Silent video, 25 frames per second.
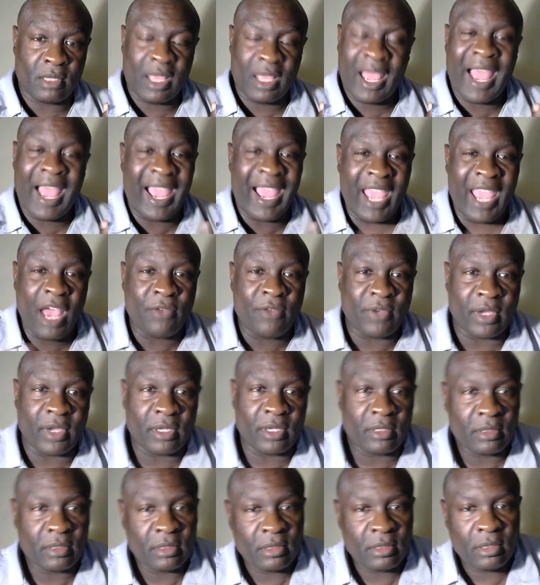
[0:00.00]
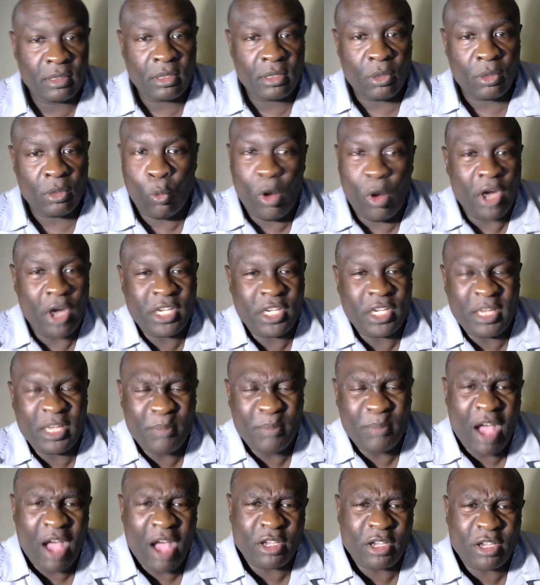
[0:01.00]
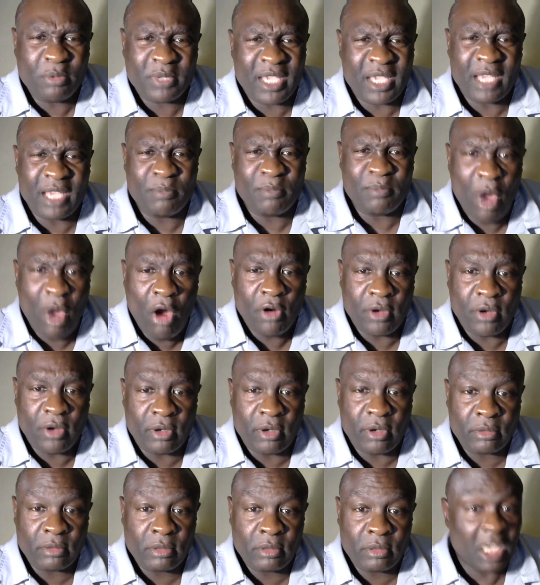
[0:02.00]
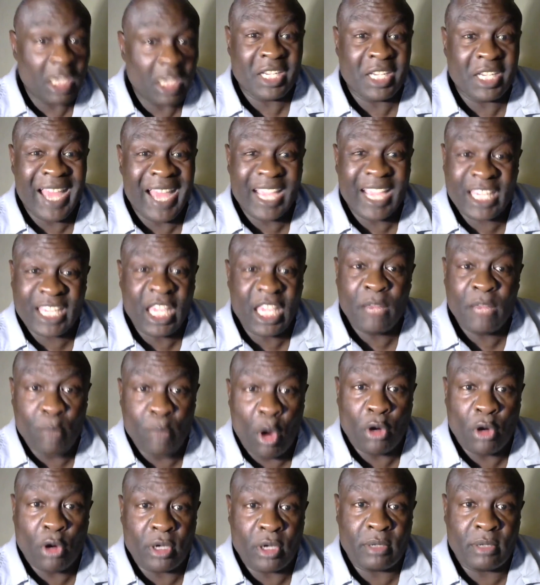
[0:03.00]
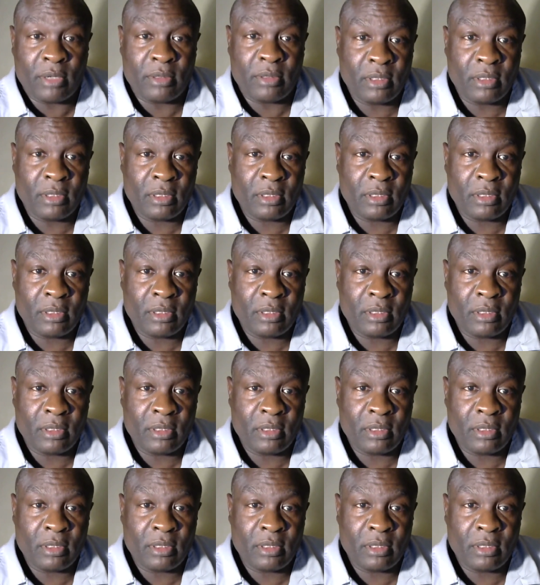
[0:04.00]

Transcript: However, where did Malcolm get murdered? He did not get murdered